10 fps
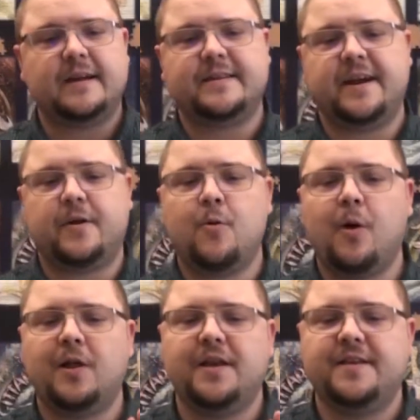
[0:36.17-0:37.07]
Their
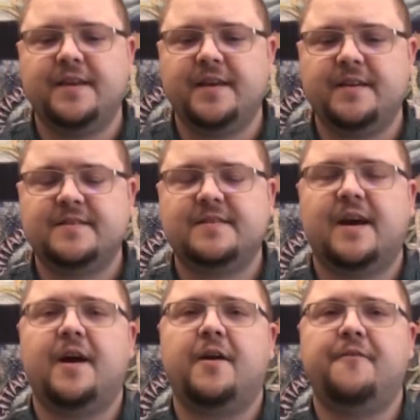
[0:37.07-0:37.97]
qualities
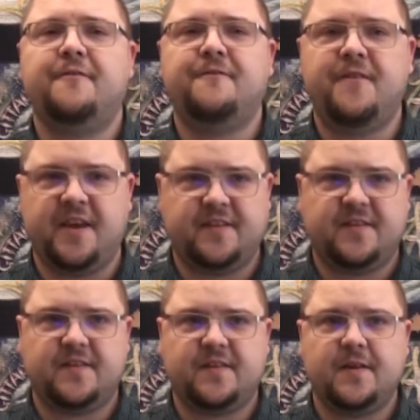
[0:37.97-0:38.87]
are
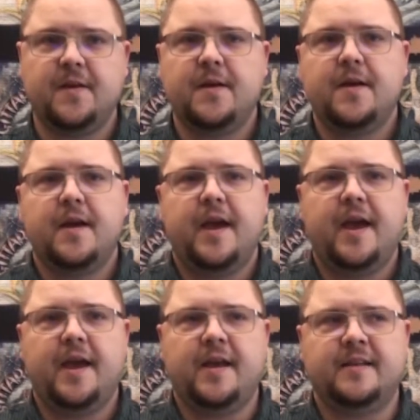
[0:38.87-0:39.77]
fixed.
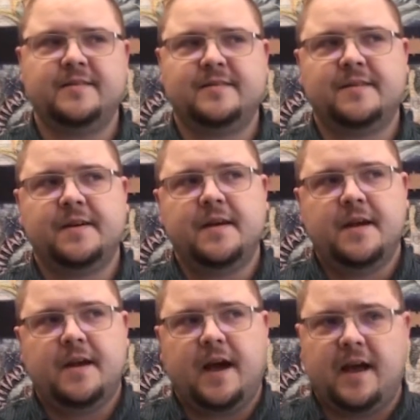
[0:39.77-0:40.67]
And
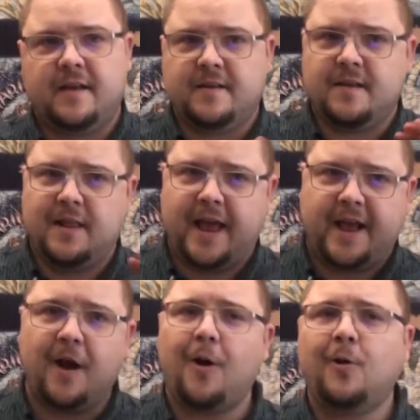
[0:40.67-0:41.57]
uh, like
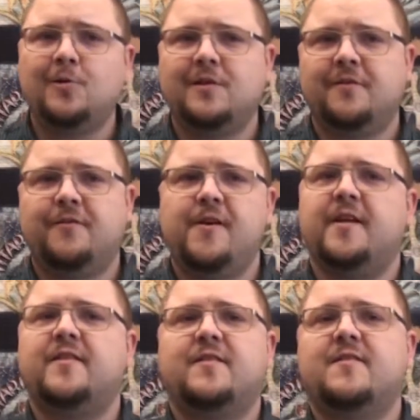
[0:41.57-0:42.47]
all the
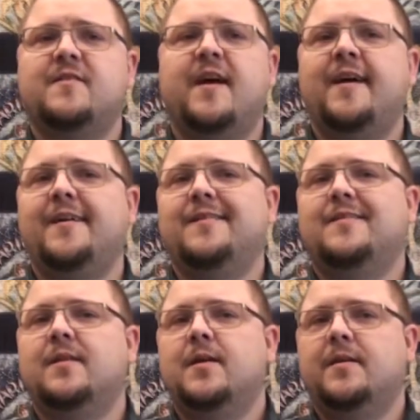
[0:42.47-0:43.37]
fixed
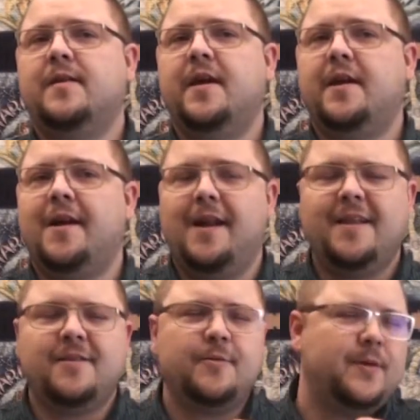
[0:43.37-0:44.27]
signs, they are a
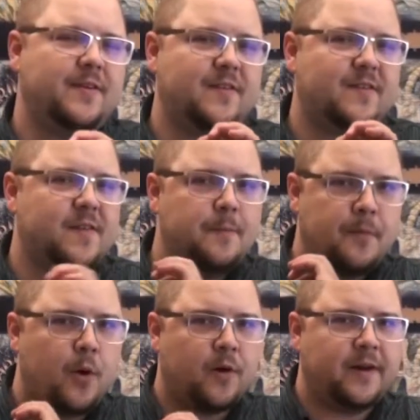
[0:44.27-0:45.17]
little bit
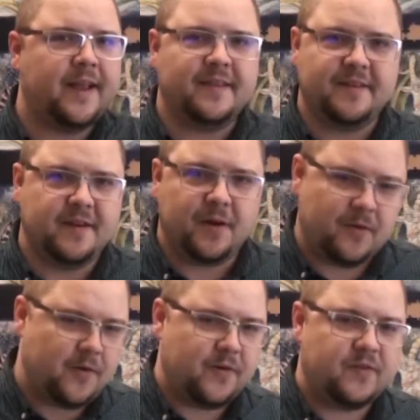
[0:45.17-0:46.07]
stubborn than the
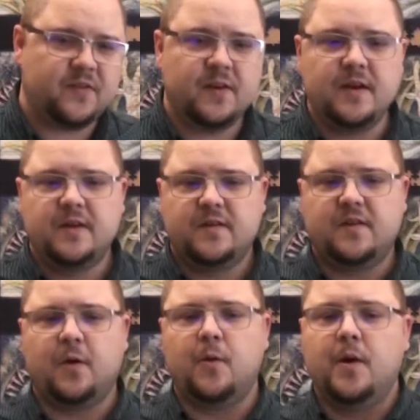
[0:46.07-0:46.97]
others.
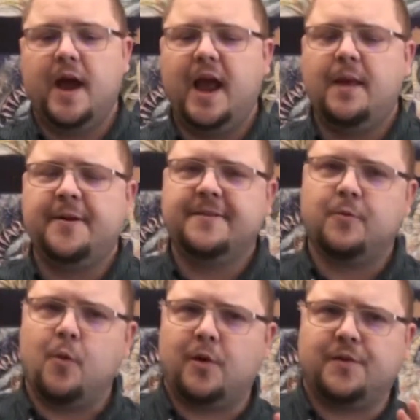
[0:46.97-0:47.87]
So,
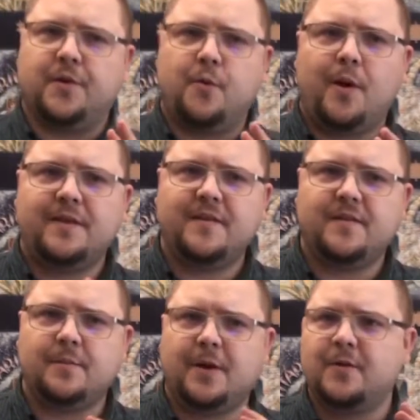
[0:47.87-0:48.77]
element water, what
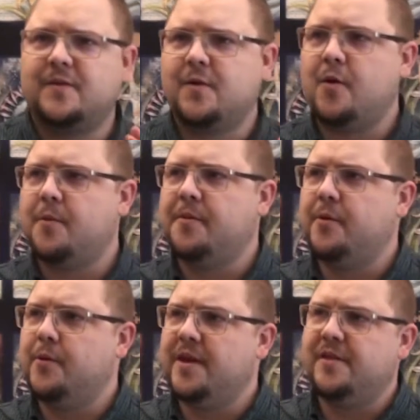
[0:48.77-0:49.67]
is about
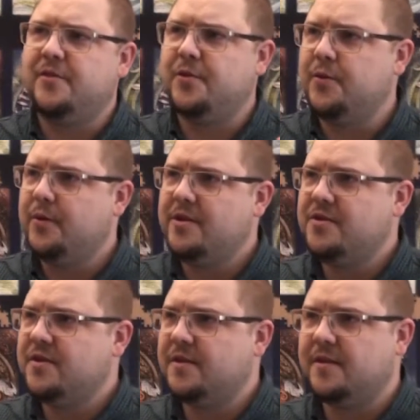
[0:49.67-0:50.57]
Scorpio?
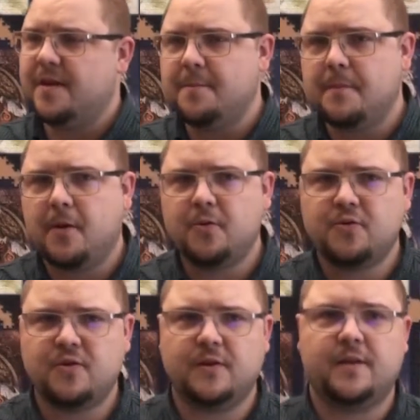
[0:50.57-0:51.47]
Intuition,
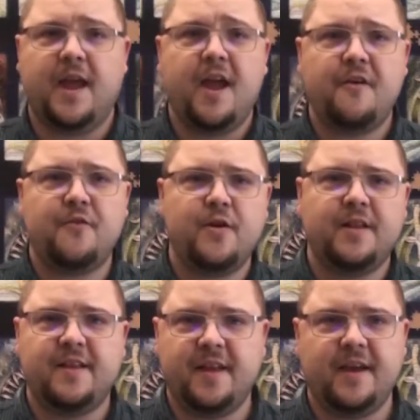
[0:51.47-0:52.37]
emotion,
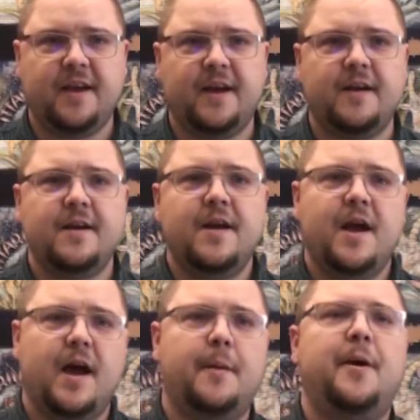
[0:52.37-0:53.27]
everything
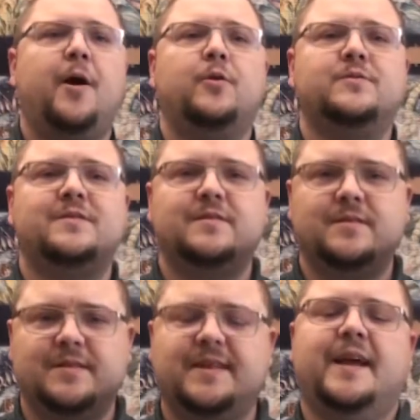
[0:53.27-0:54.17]
about
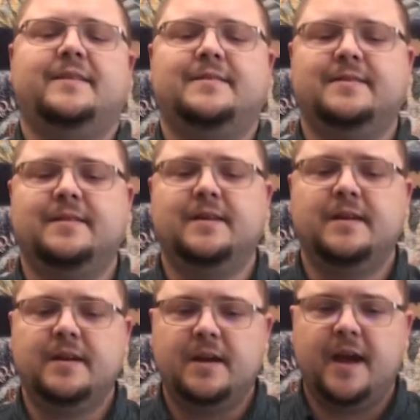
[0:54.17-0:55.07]
that.
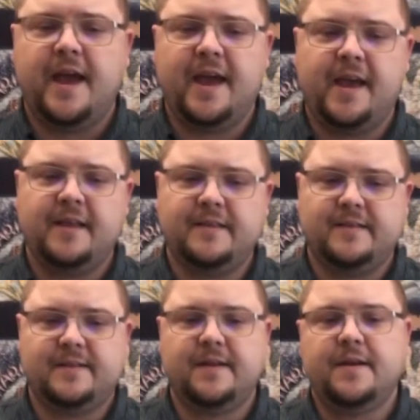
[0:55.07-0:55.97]
And